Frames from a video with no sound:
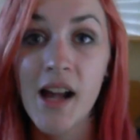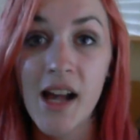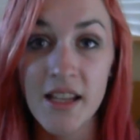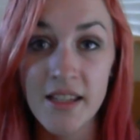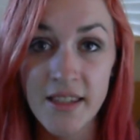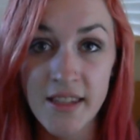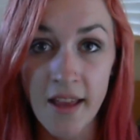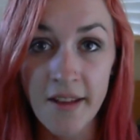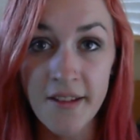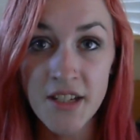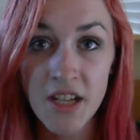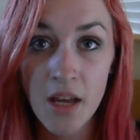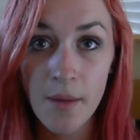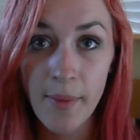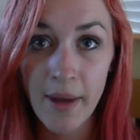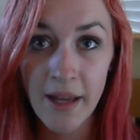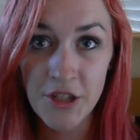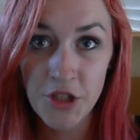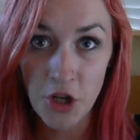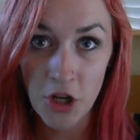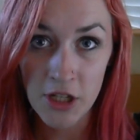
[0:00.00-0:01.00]
Asunder
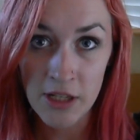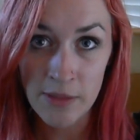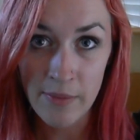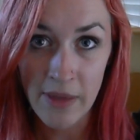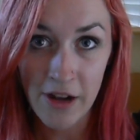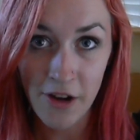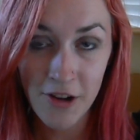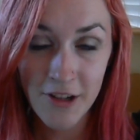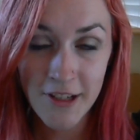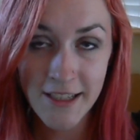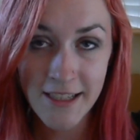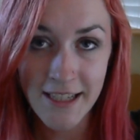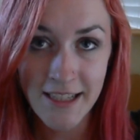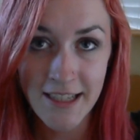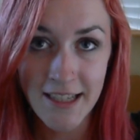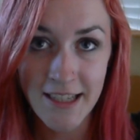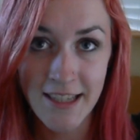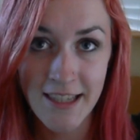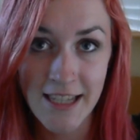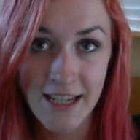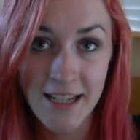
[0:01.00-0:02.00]
by Jodie Meadows. This
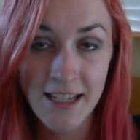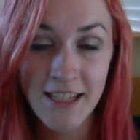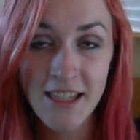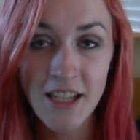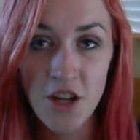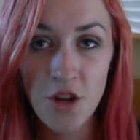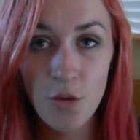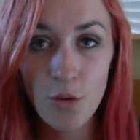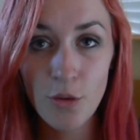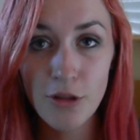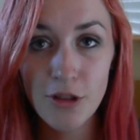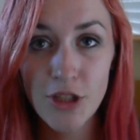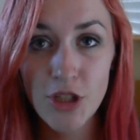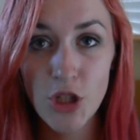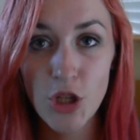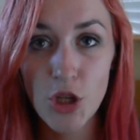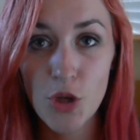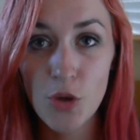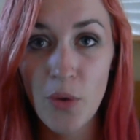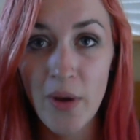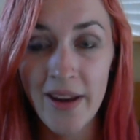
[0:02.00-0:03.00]
is the sequel
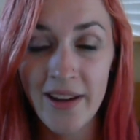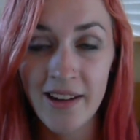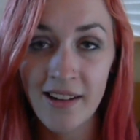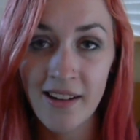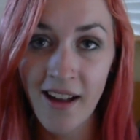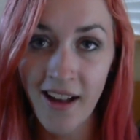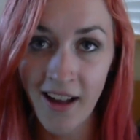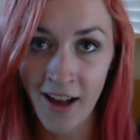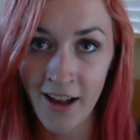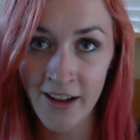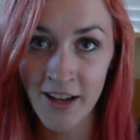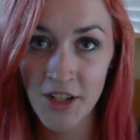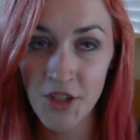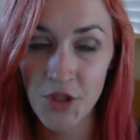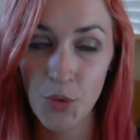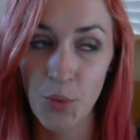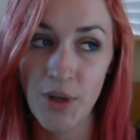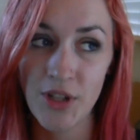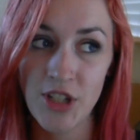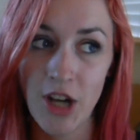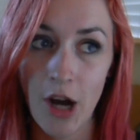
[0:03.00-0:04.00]
to
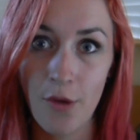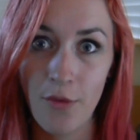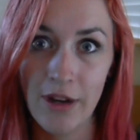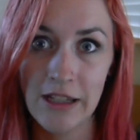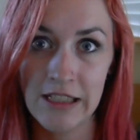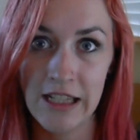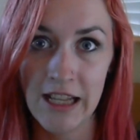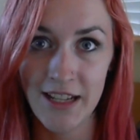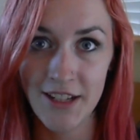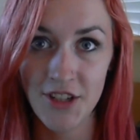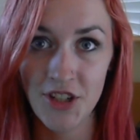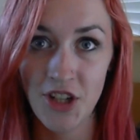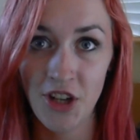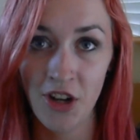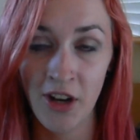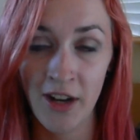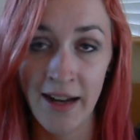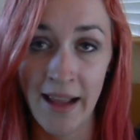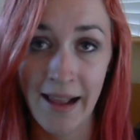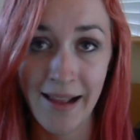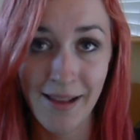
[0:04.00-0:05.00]
Incarnate, which I read last year
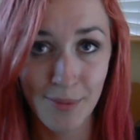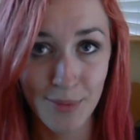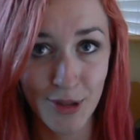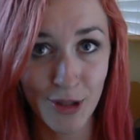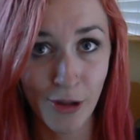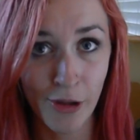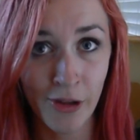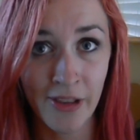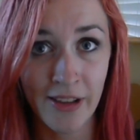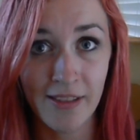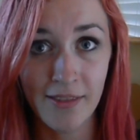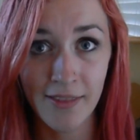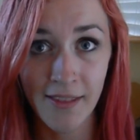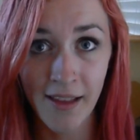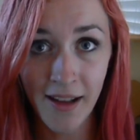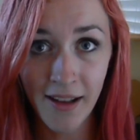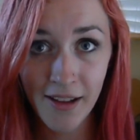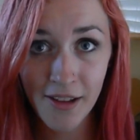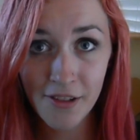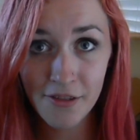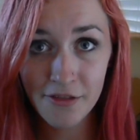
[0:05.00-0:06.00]
and absolutely
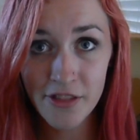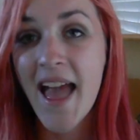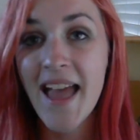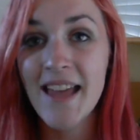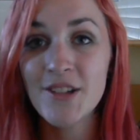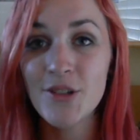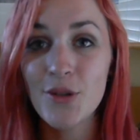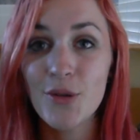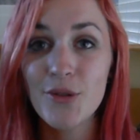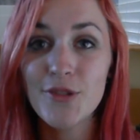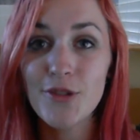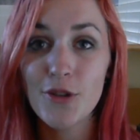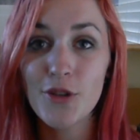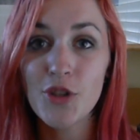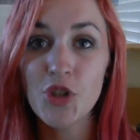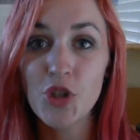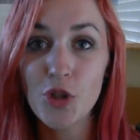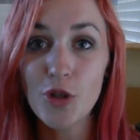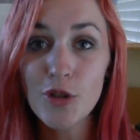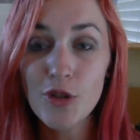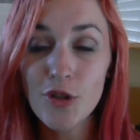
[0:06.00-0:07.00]
loved, and also
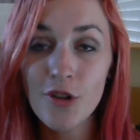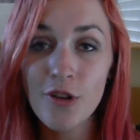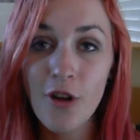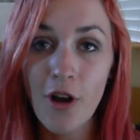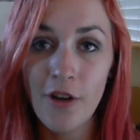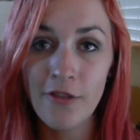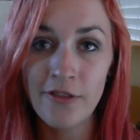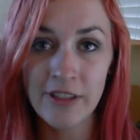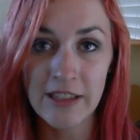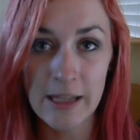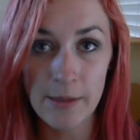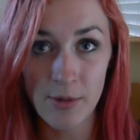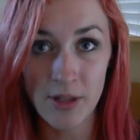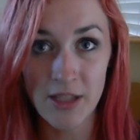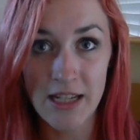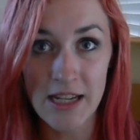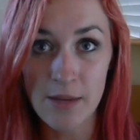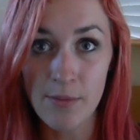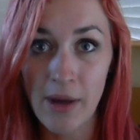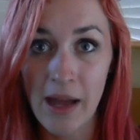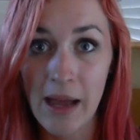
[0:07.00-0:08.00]
Children of
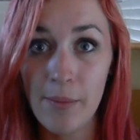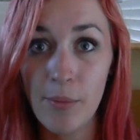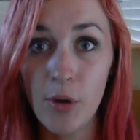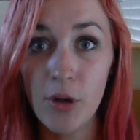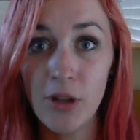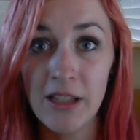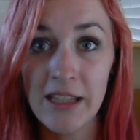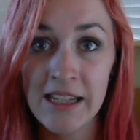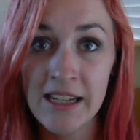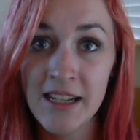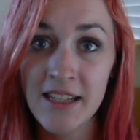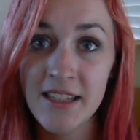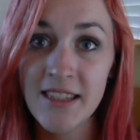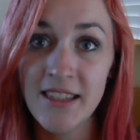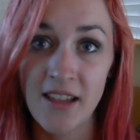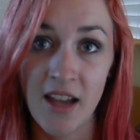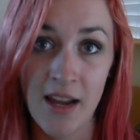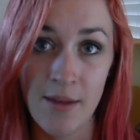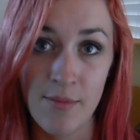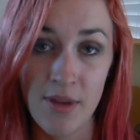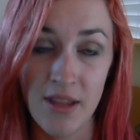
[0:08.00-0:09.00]
Liberty by Paulina
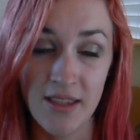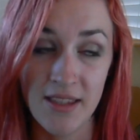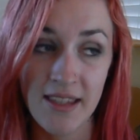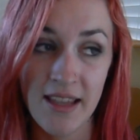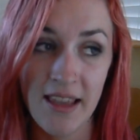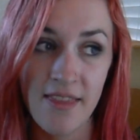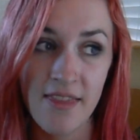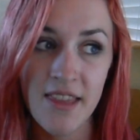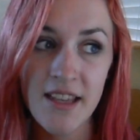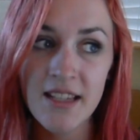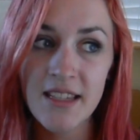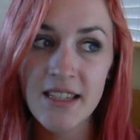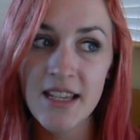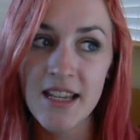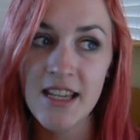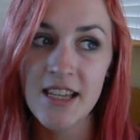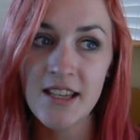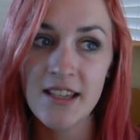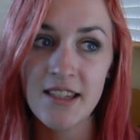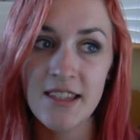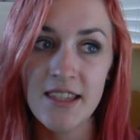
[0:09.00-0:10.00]
Simons, and this
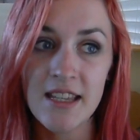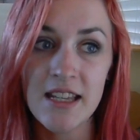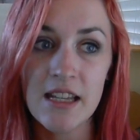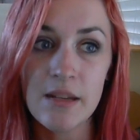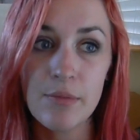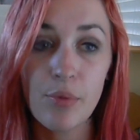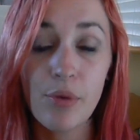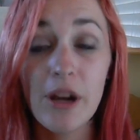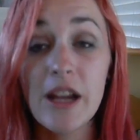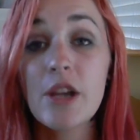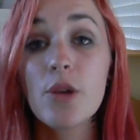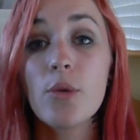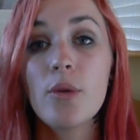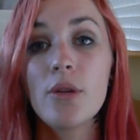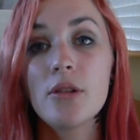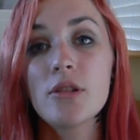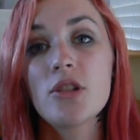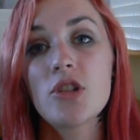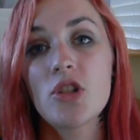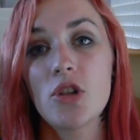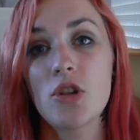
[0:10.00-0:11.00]
is the
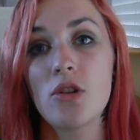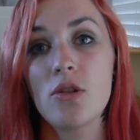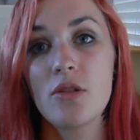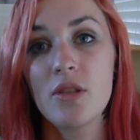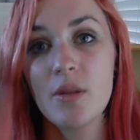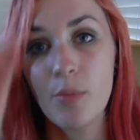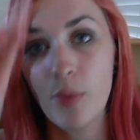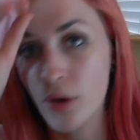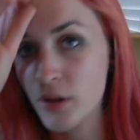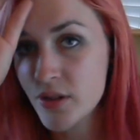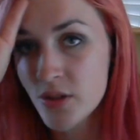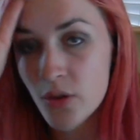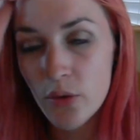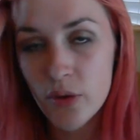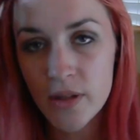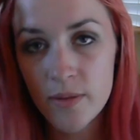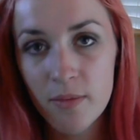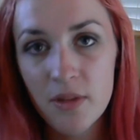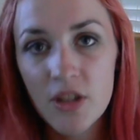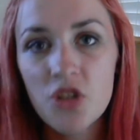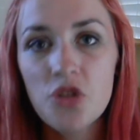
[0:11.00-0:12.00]
prequel to the Bronze
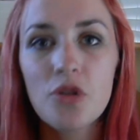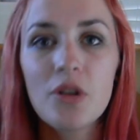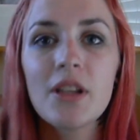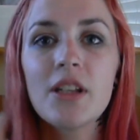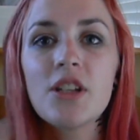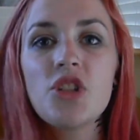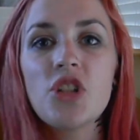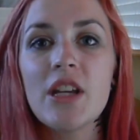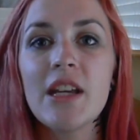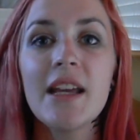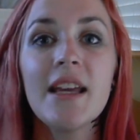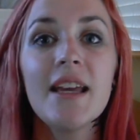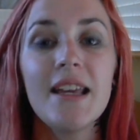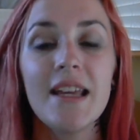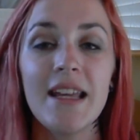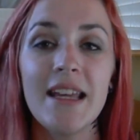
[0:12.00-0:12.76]
Horseman trilogy.